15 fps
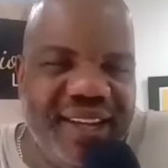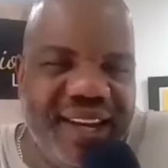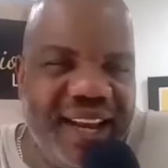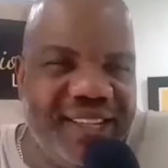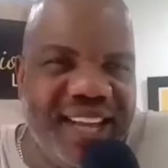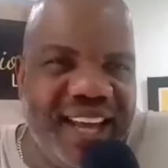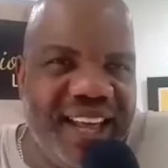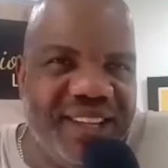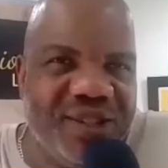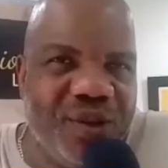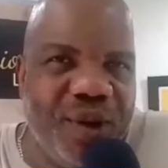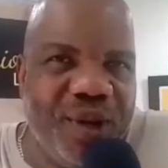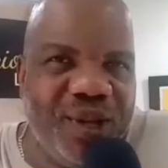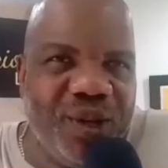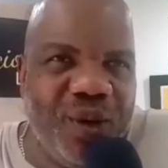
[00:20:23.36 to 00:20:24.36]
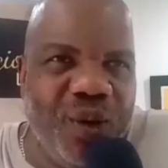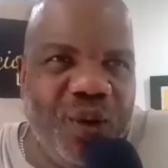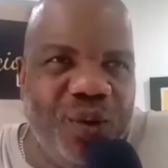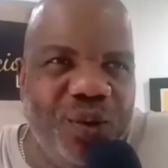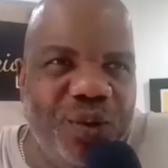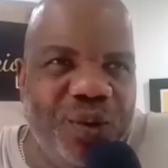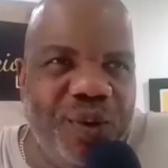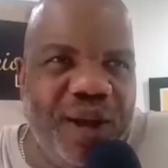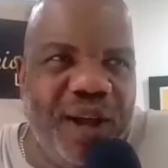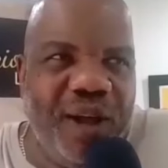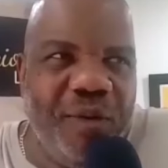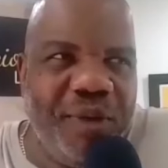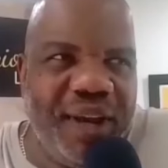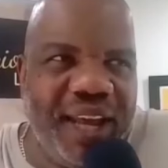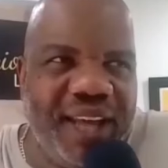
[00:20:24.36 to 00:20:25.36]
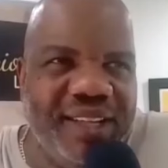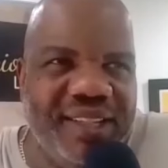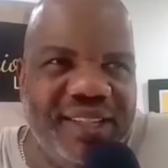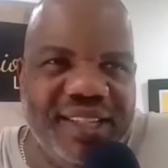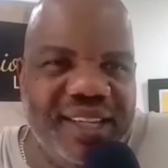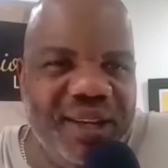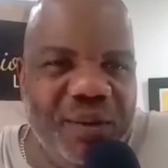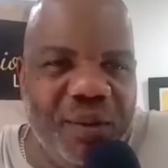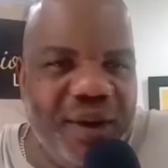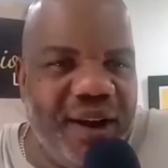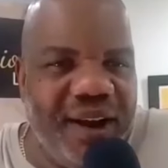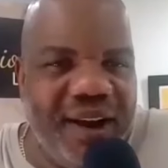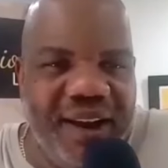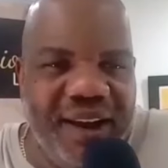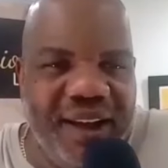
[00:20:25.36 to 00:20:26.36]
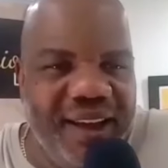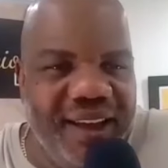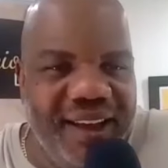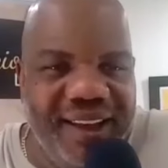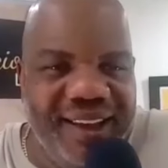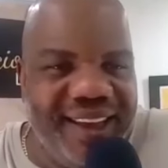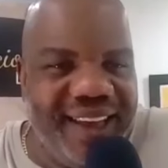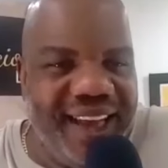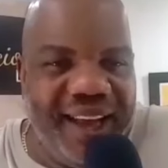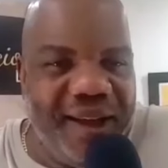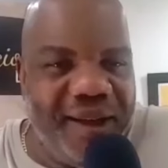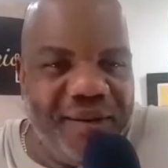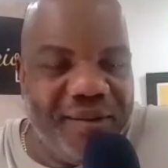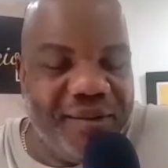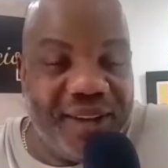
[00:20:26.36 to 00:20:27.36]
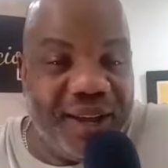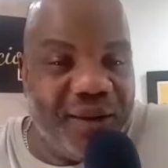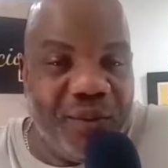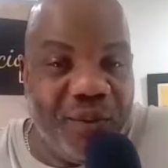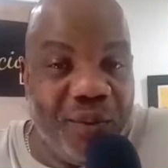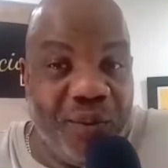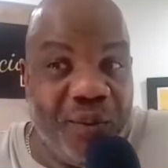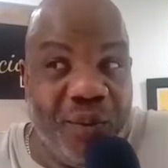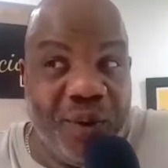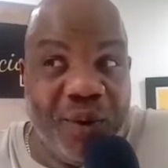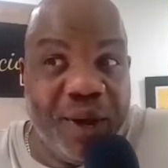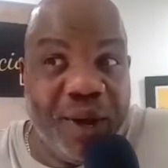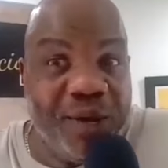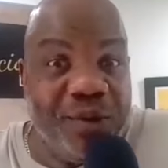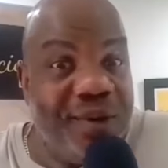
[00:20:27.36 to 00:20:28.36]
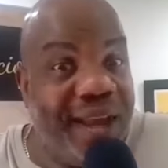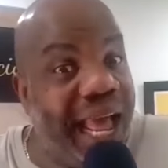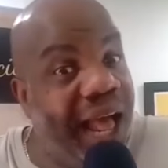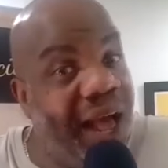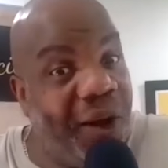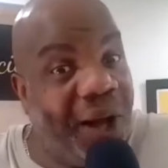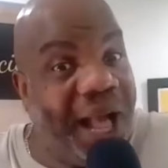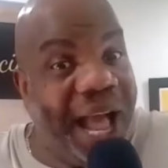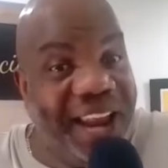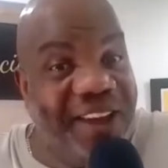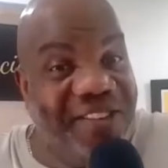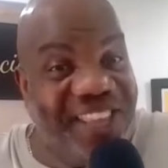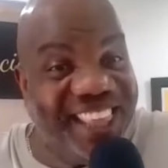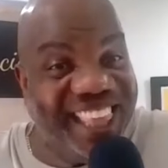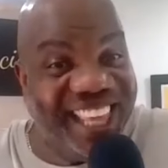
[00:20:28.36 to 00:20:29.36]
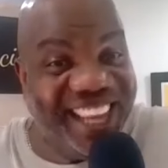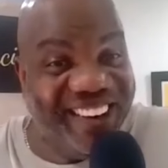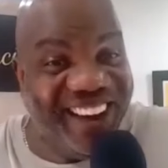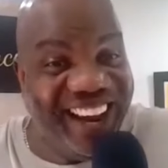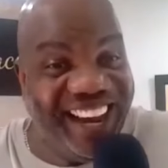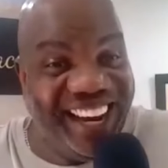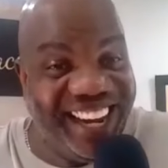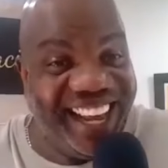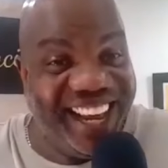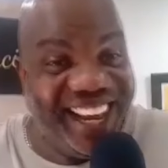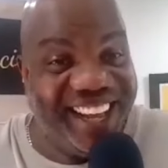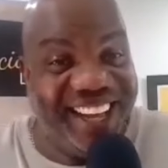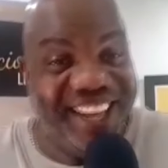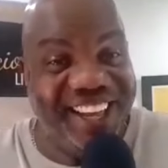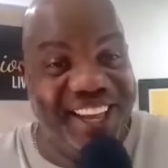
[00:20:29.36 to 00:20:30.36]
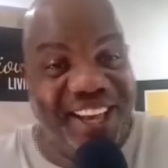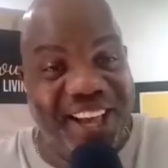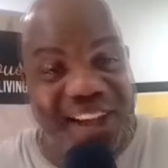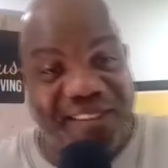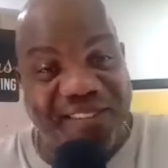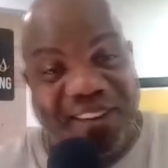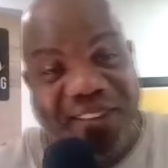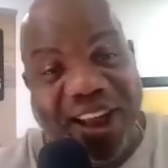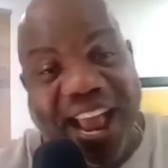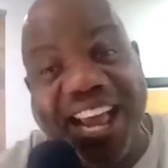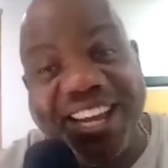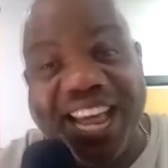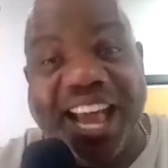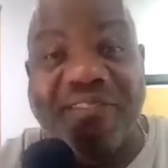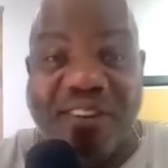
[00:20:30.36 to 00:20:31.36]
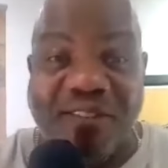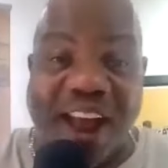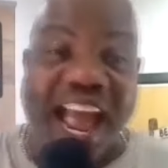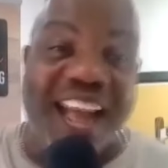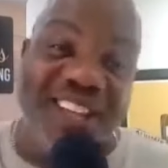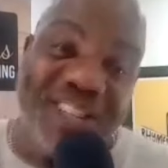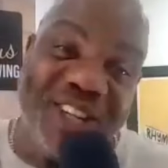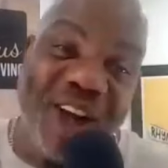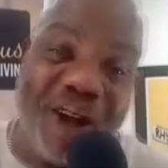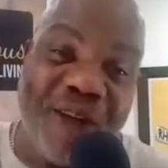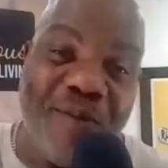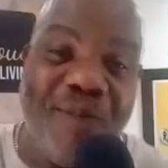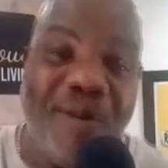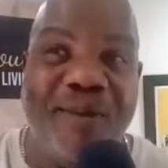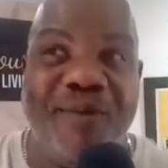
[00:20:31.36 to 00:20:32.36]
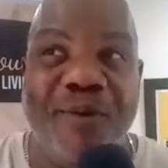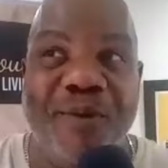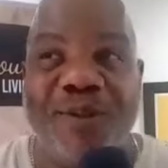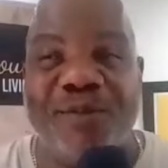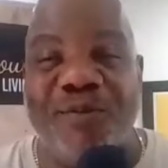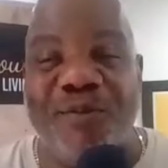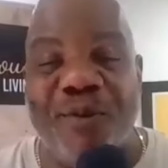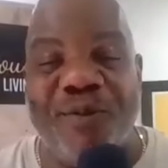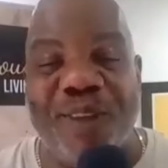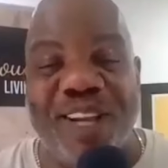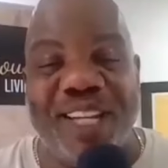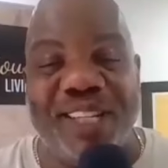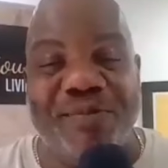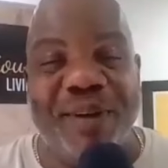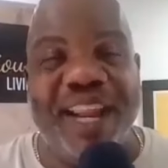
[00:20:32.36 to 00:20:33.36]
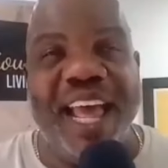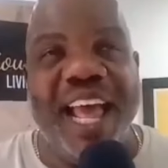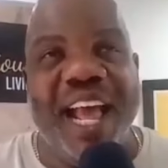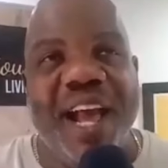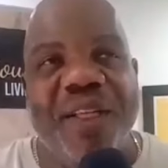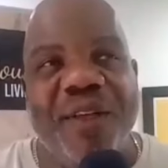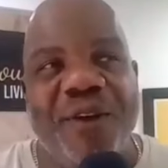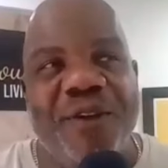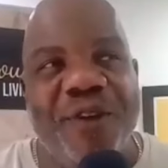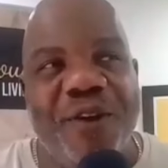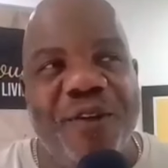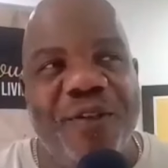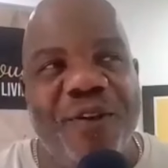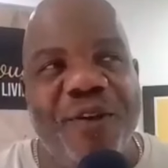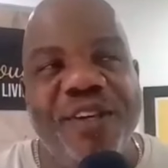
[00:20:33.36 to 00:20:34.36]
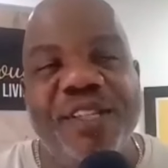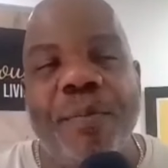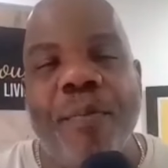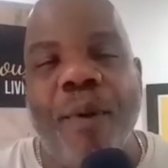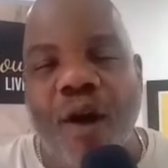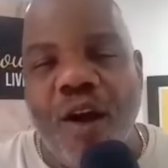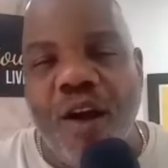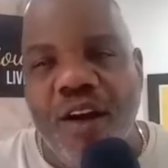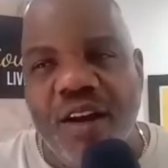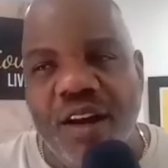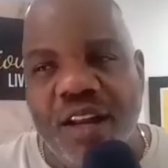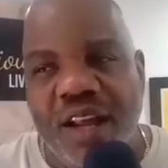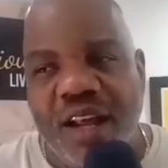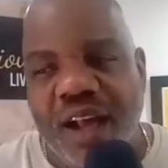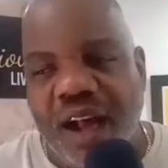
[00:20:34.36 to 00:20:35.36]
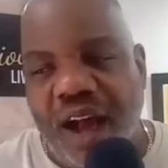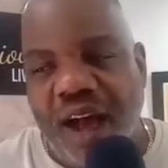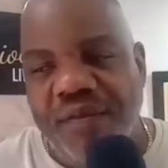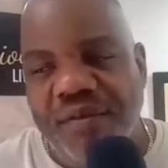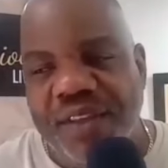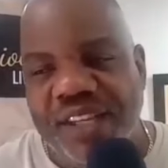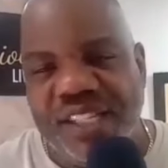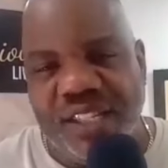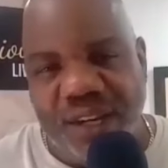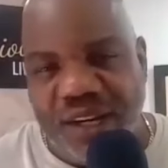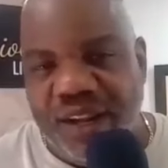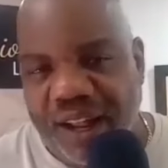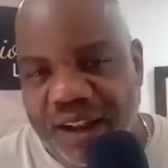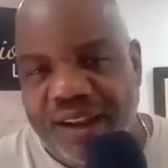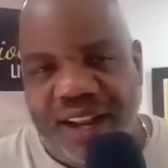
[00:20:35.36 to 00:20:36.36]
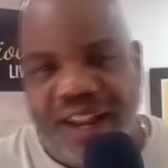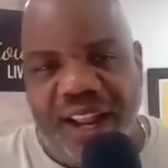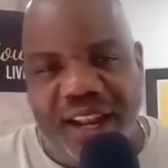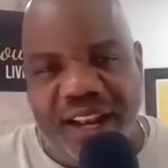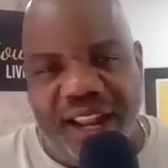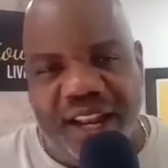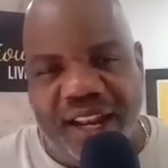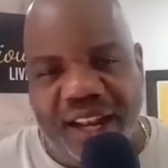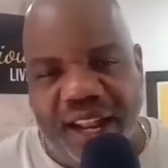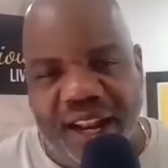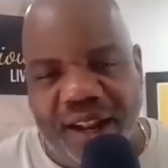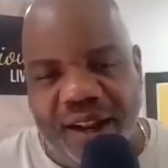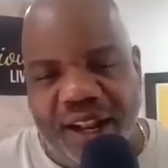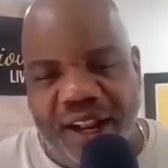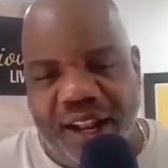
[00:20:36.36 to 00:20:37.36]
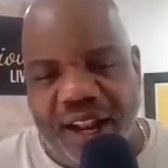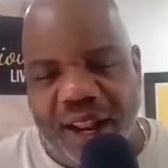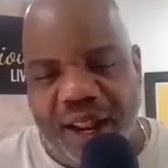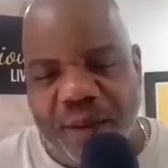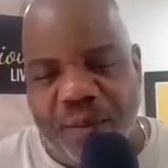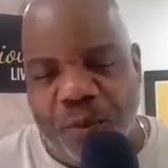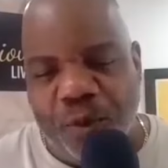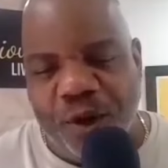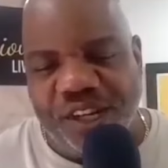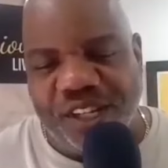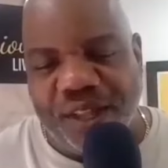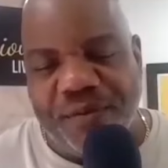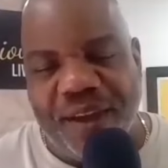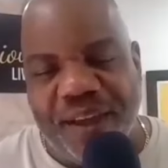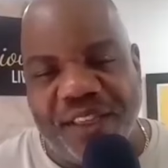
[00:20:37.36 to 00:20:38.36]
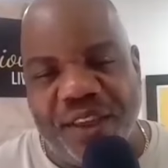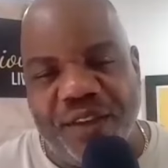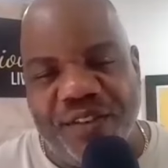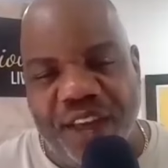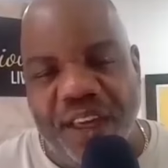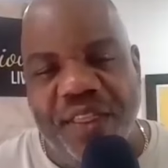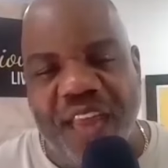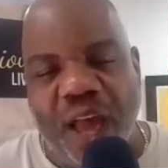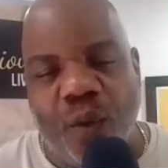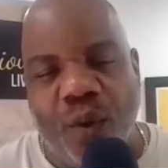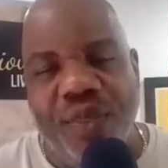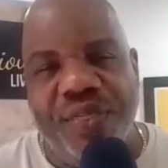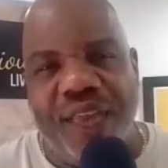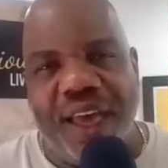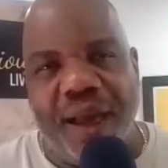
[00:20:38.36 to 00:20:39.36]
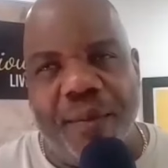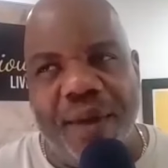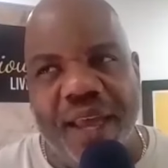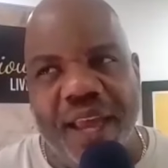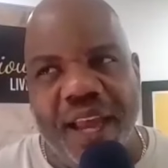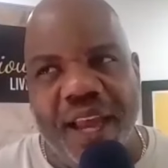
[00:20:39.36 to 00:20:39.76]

and that's yeah, it's going into a whole new realm. And I could see where yeah, it was like, what do I do now? Kind of a thing, right? Like, mm-hmm. I've never had, I've never had to talk about my full feelings, but there, there, there is a part of this, and and and and, uh, and I appreciate the fact that you've done that with them.